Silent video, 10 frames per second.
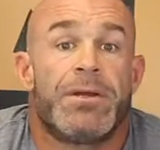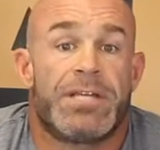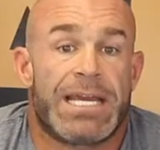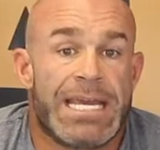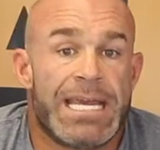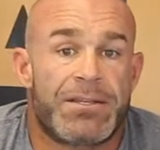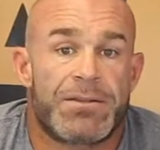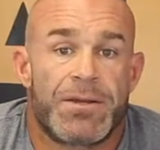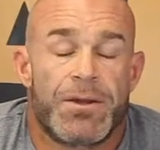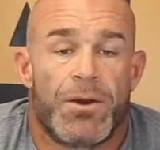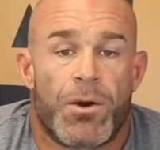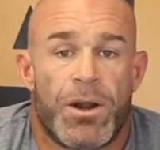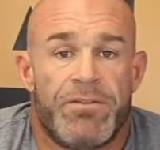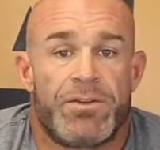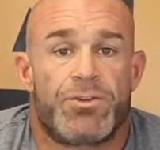to eat or
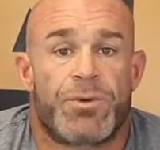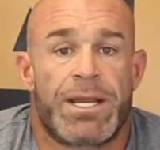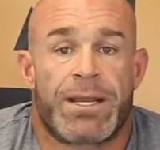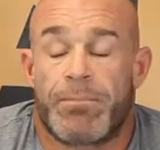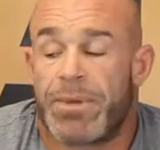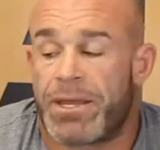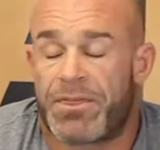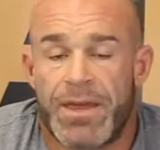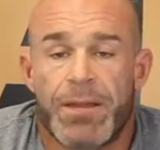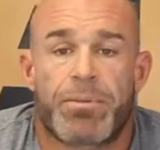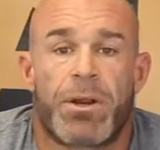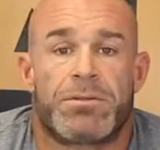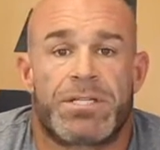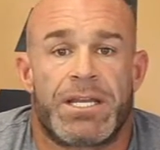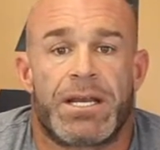even drink a big thick
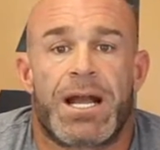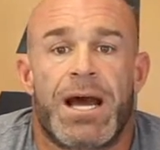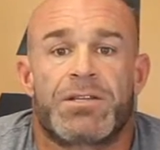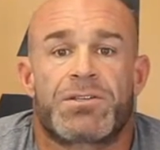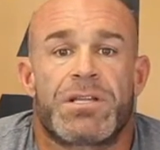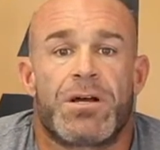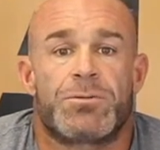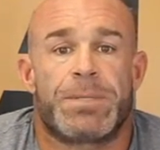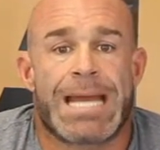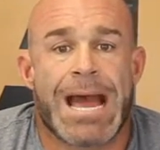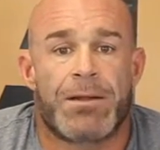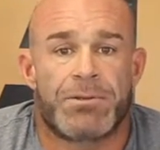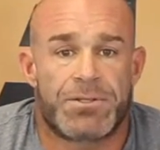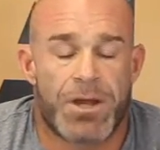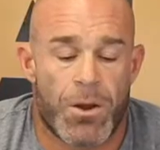protein, it kind of slows me
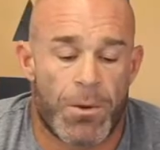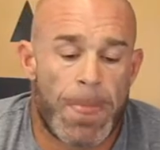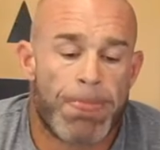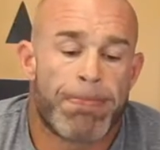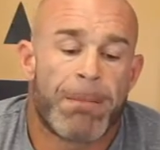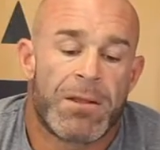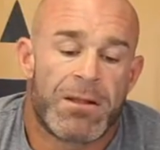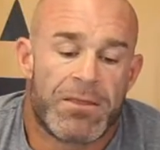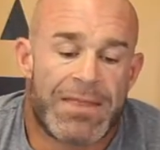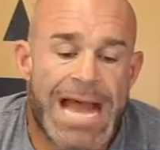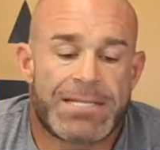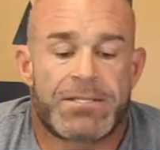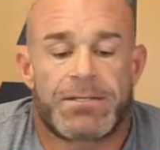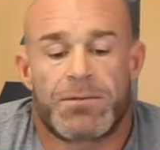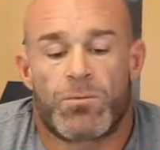down. So
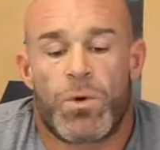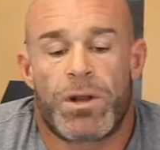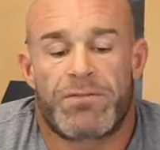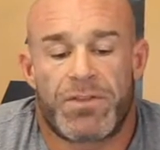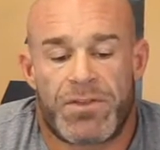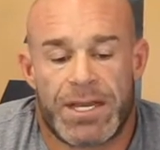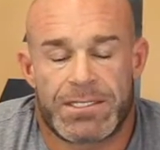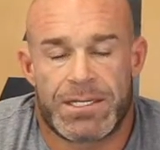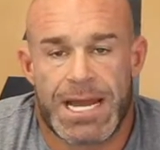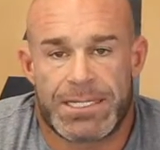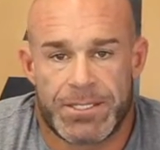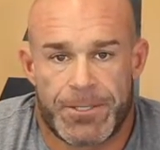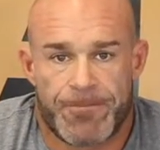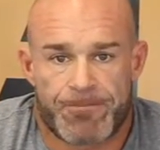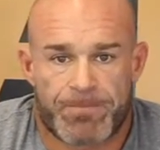that's one of the things that I
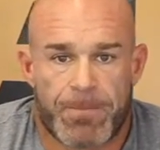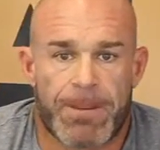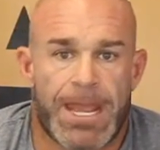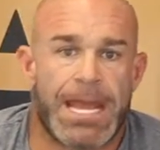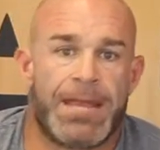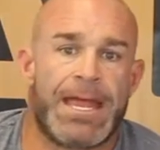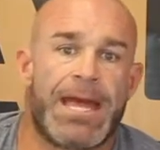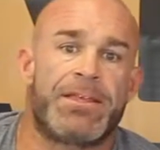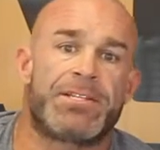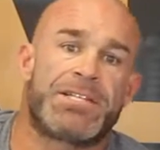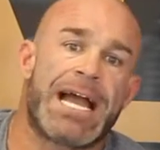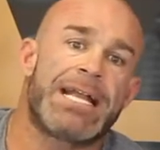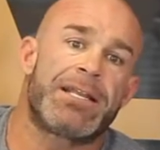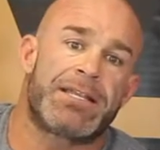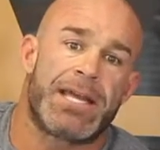do. And then the
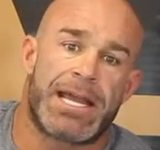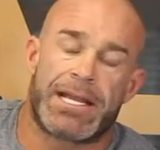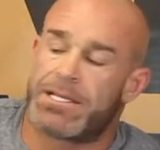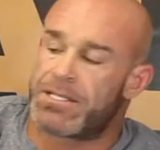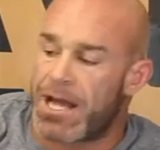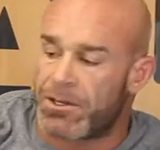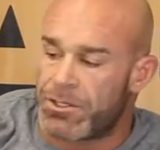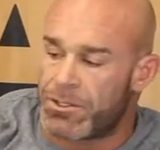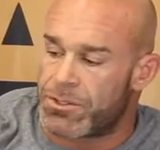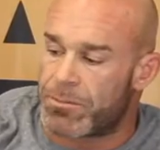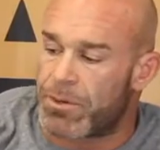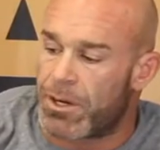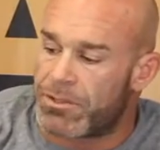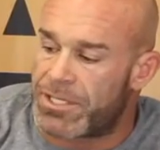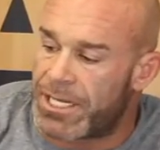second thing is I'll use a
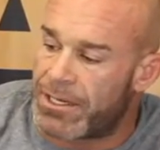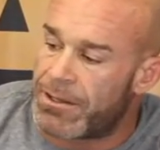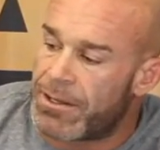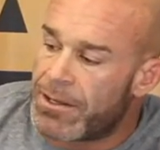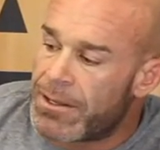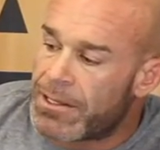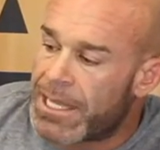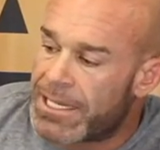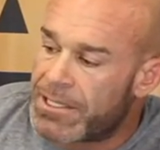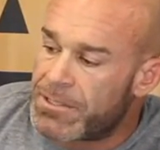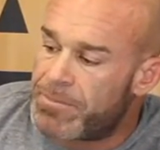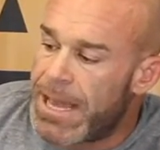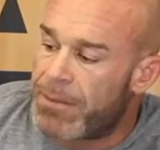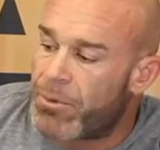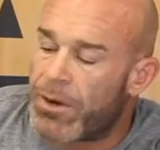protein like this
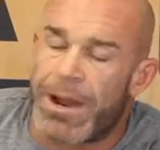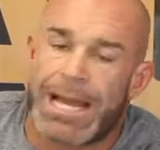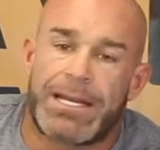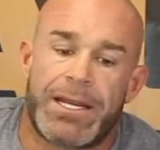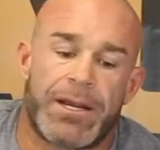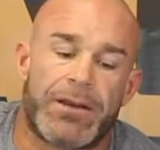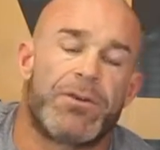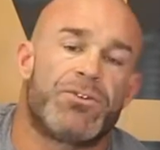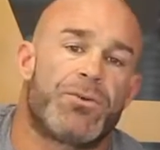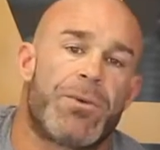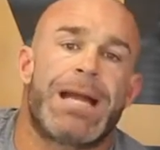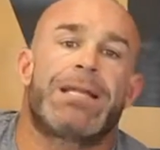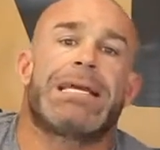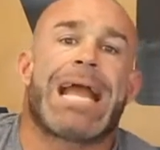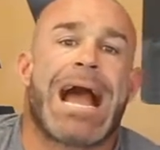bad boy right here
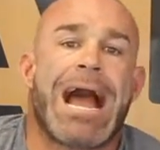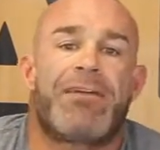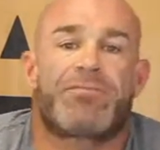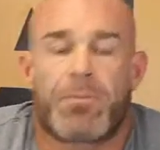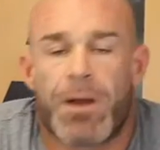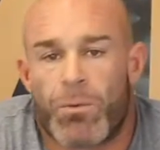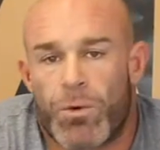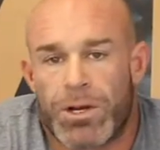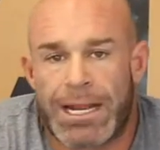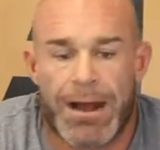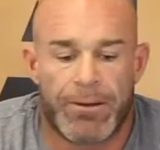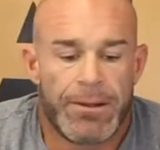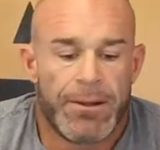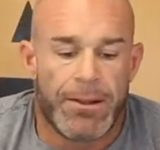directly after my workout.